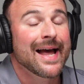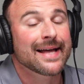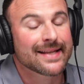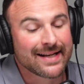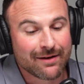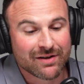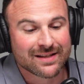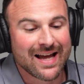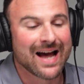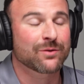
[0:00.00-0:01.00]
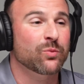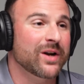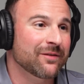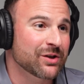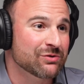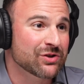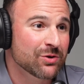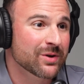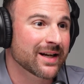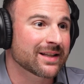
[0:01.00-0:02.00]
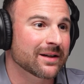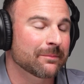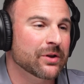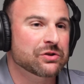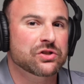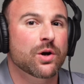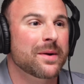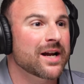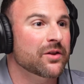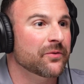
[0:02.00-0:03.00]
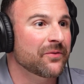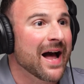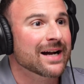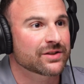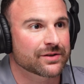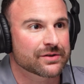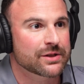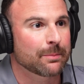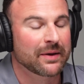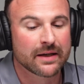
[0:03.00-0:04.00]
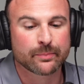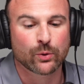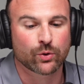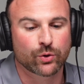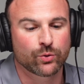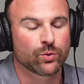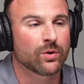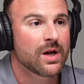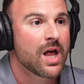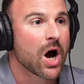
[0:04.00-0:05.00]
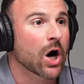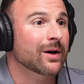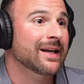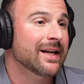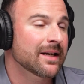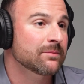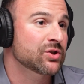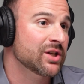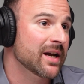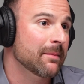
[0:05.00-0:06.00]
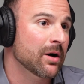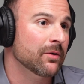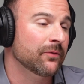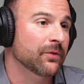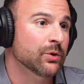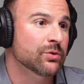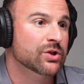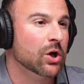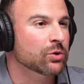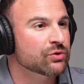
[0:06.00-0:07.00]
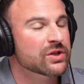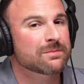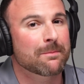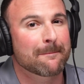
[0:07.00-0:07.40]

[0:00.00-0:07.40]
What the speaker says: And then even at that, whenever you do get them, there's so many other factors. The people who are eating GMO foods are just